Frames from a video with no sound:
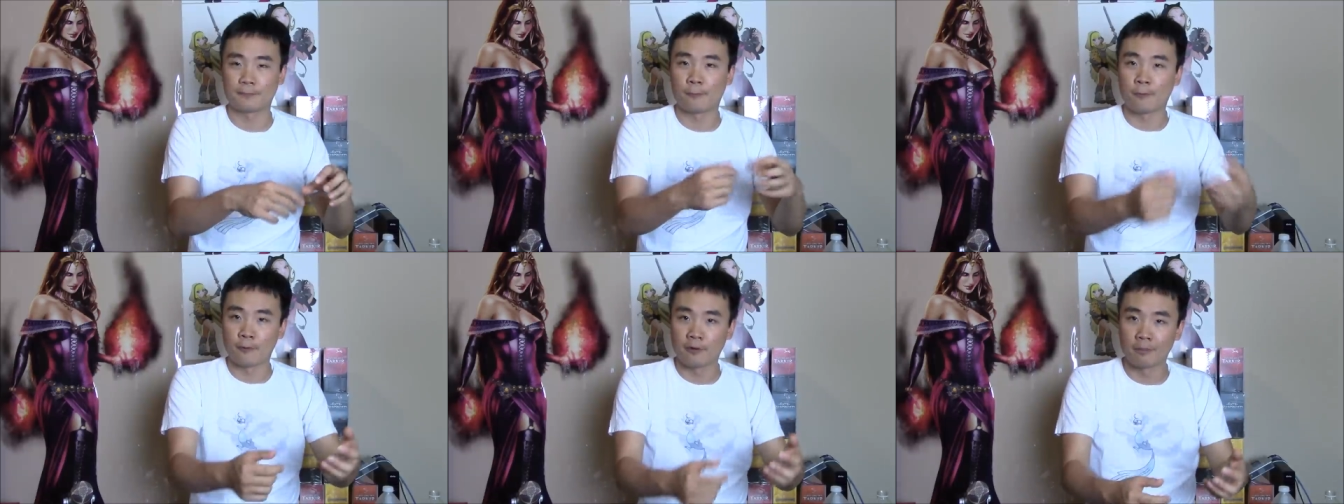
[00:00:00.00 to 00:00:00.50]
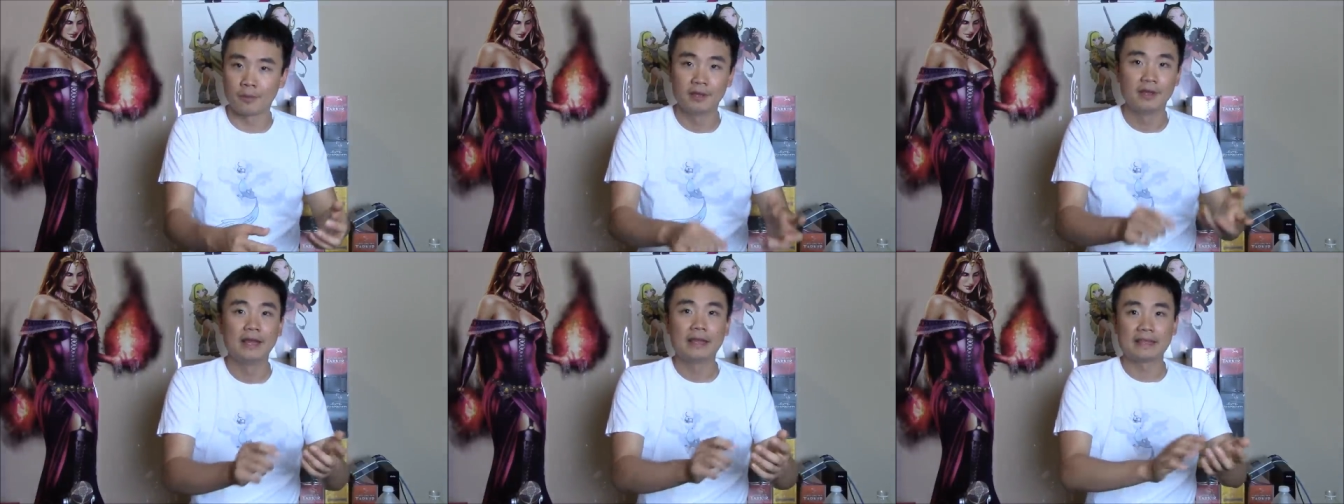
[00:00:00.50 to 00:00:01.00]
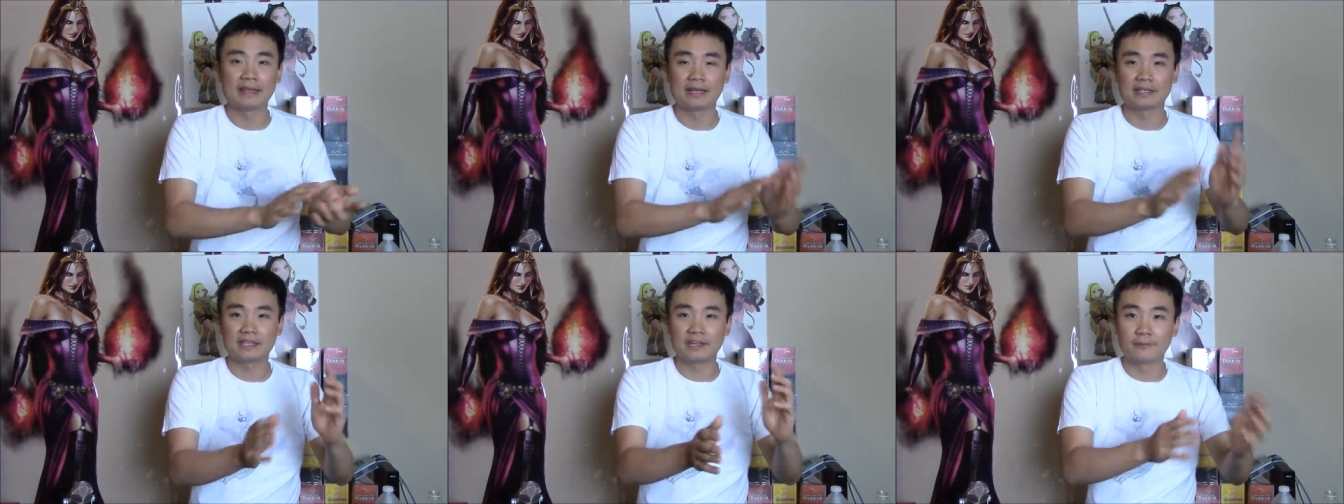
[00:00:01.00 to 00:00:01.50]
warm, they
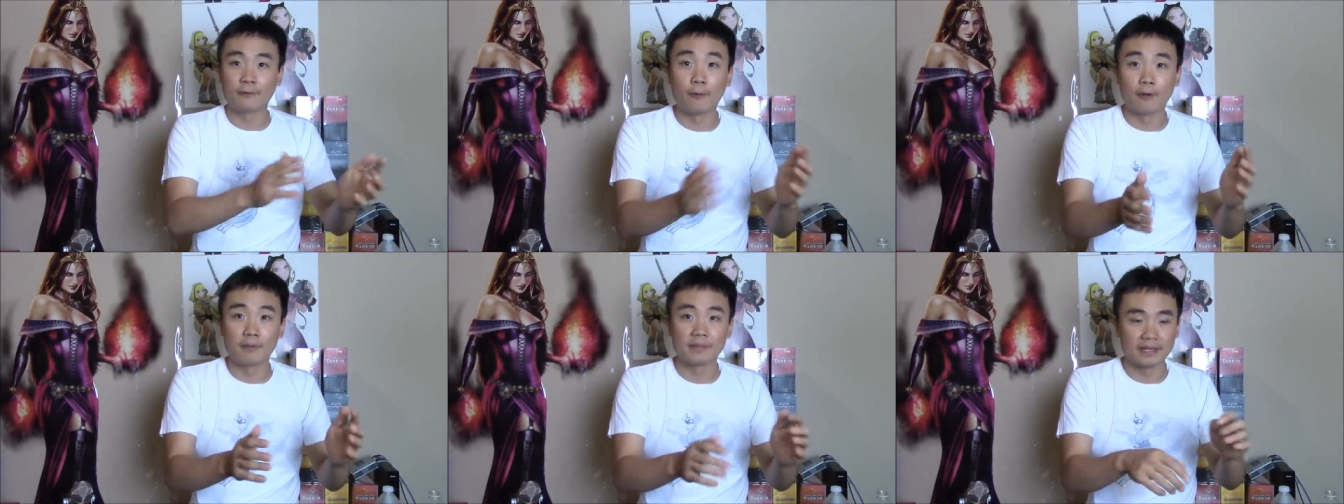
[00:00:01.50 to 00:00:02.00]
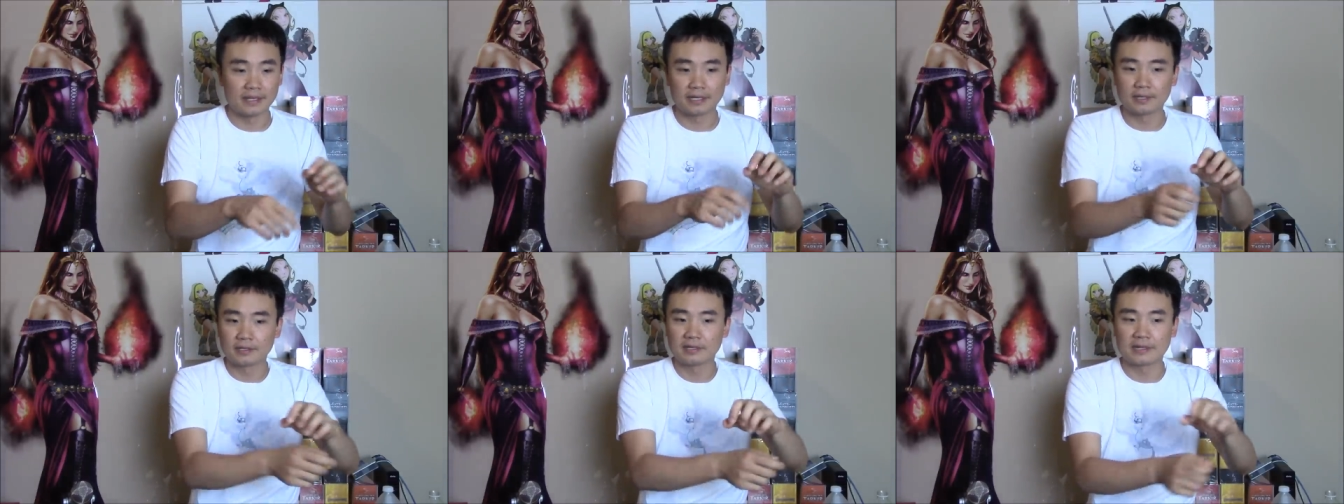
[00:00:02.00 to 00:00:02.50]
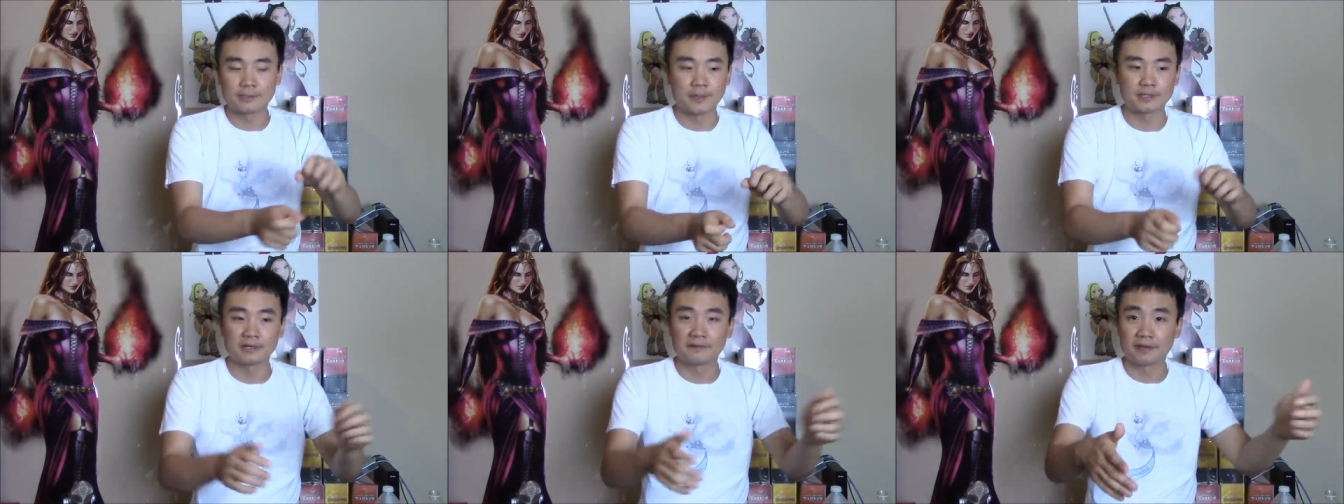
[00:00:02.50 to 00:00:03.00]
like deform. They like,
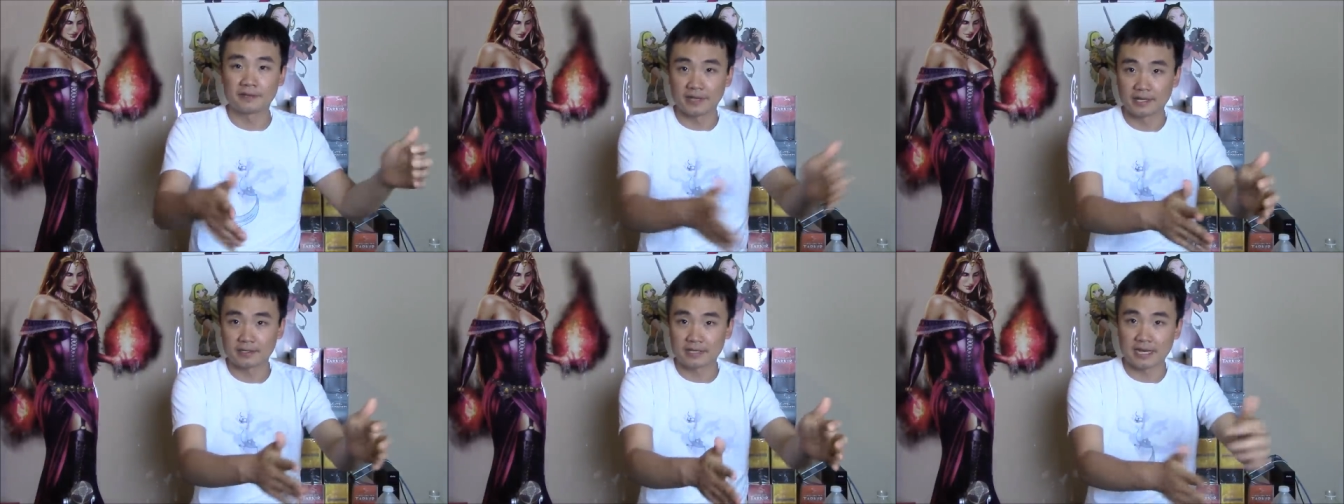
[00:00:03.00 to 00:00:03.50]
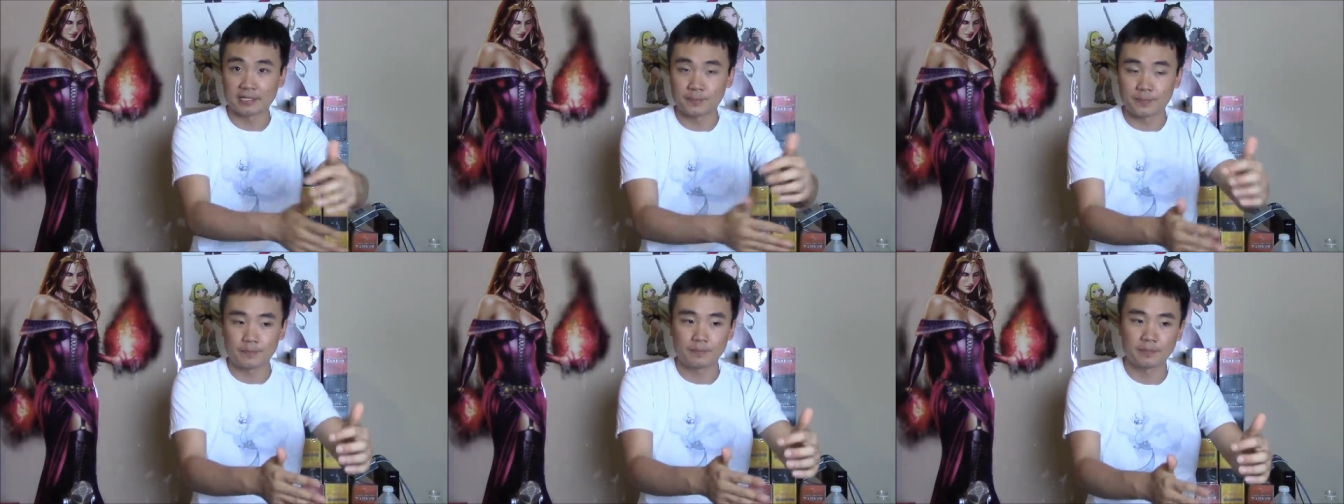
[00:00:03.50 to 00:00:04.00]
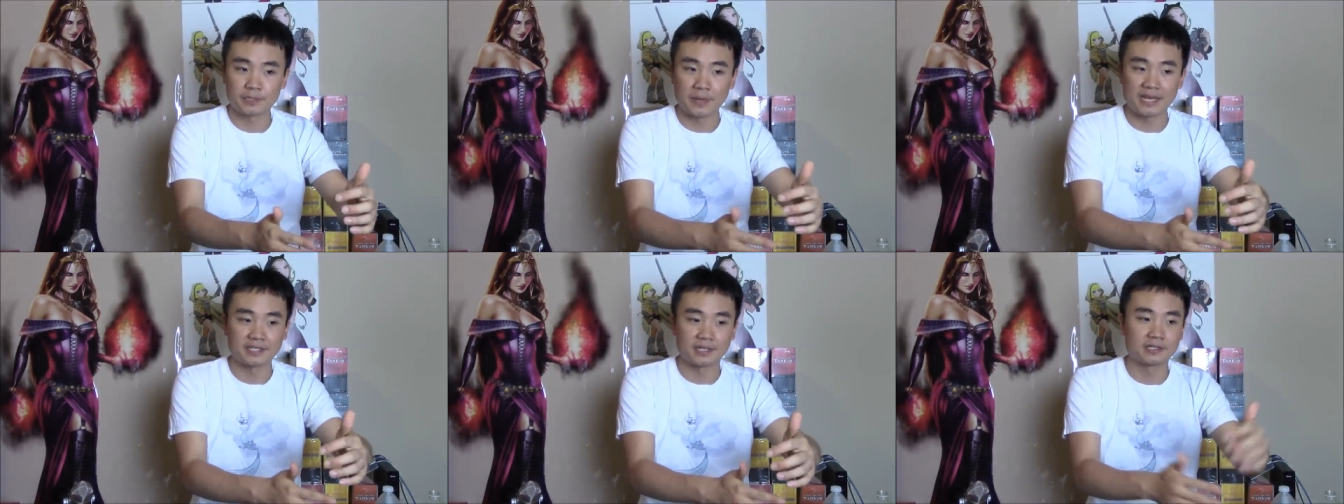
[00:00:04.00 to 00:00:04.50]
especially if they're in like tight
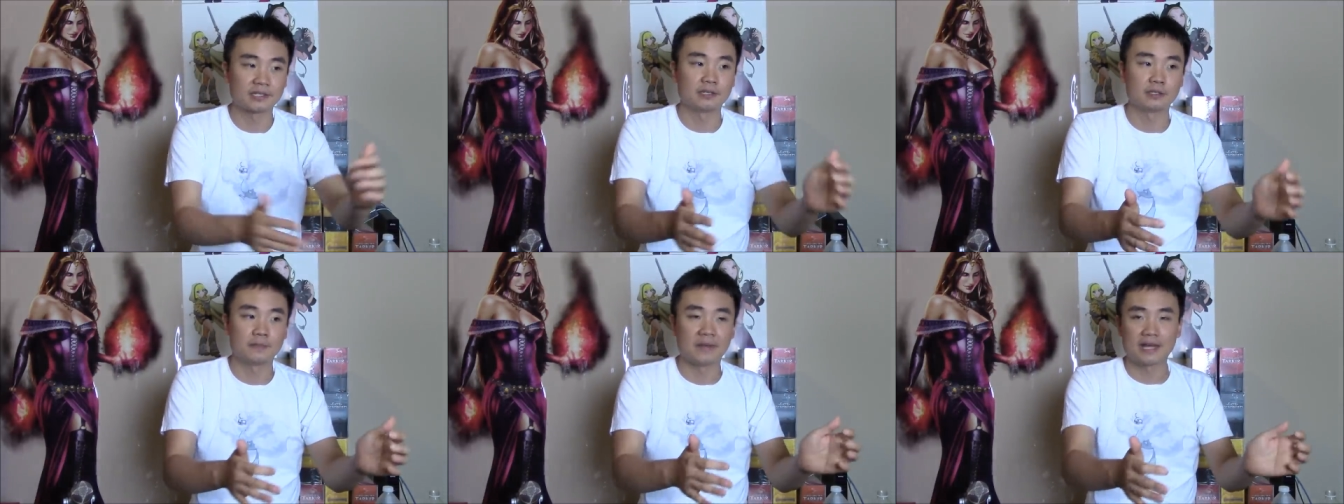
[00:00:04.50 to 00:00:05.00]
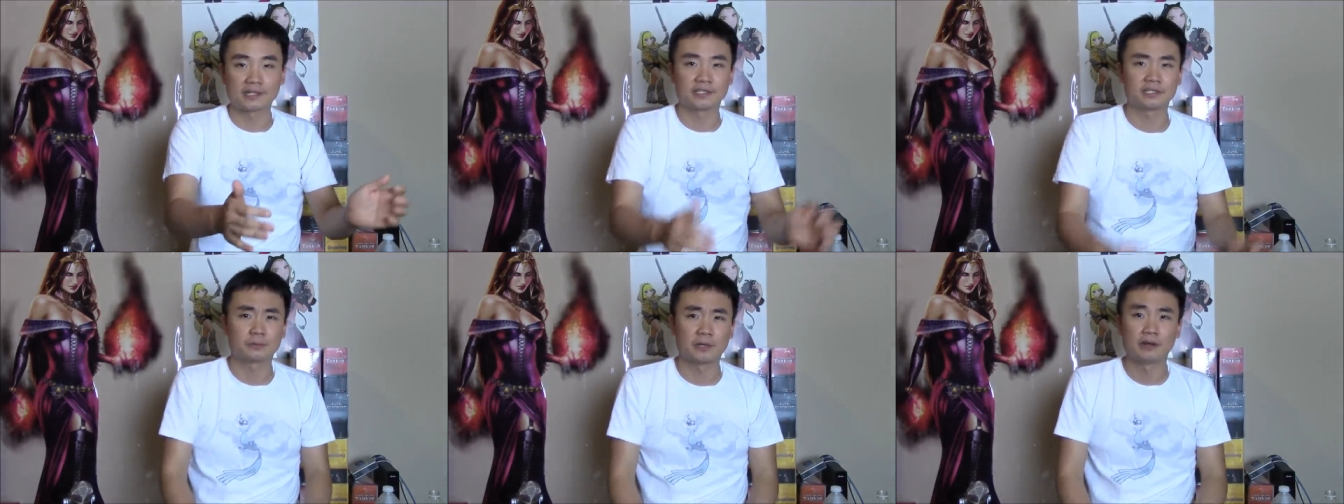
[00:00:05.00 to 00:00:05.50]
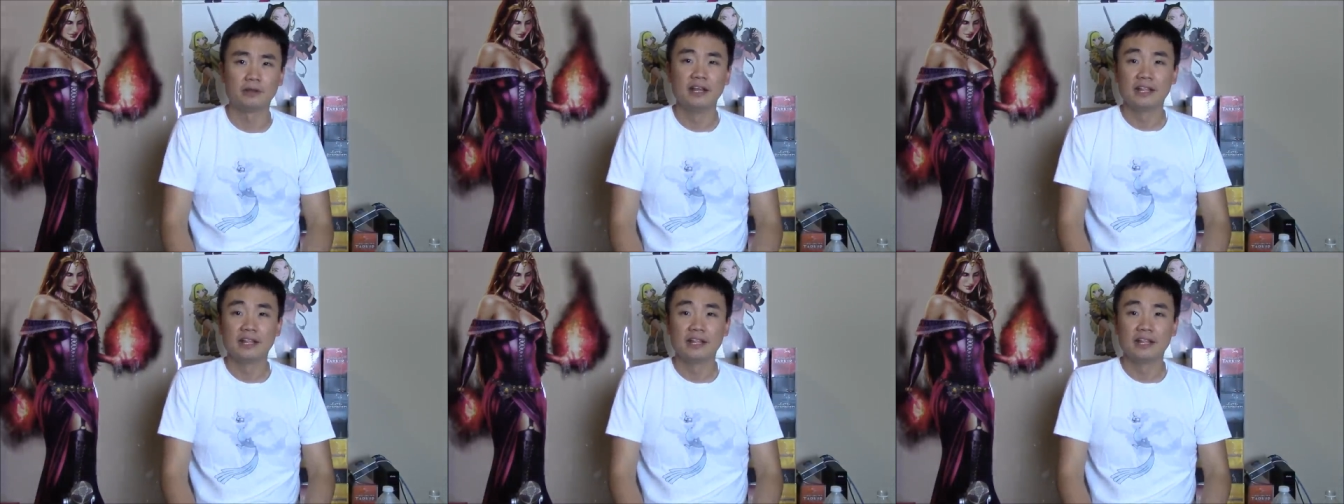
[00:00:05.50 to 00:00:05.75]
spaces and the boxes as well.